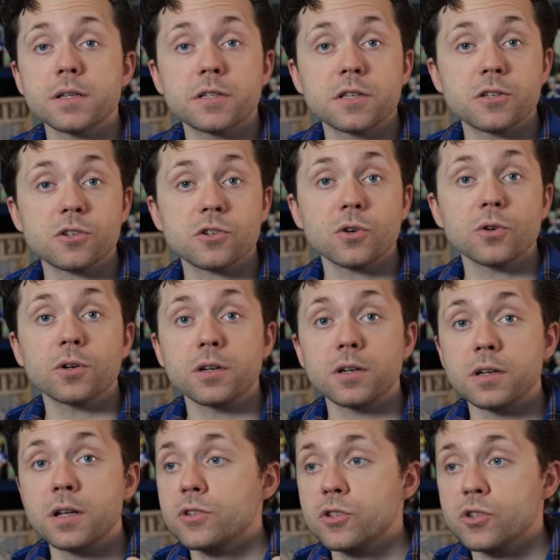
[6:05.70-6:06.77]
a
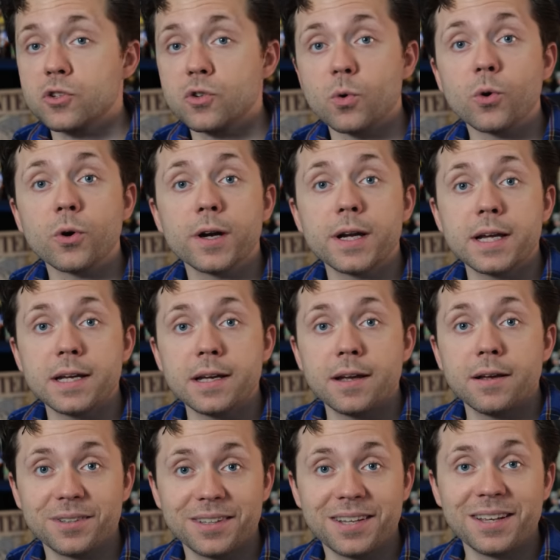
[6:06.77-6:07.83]
certain story
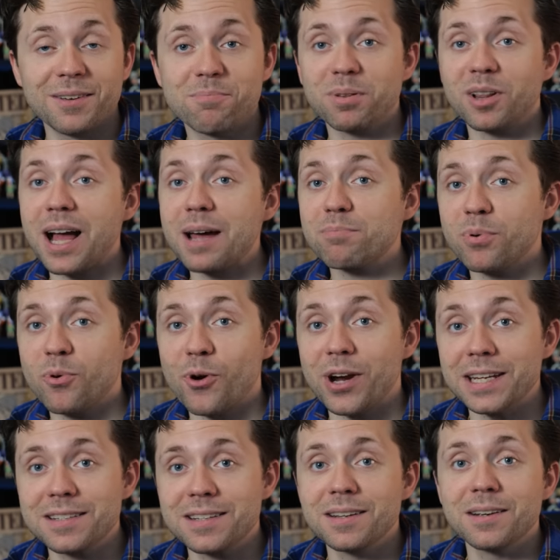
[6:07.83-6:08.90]
plot
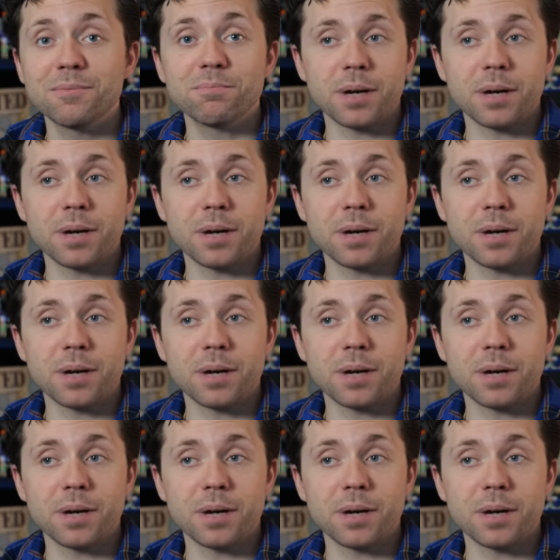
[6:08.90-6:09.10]
point,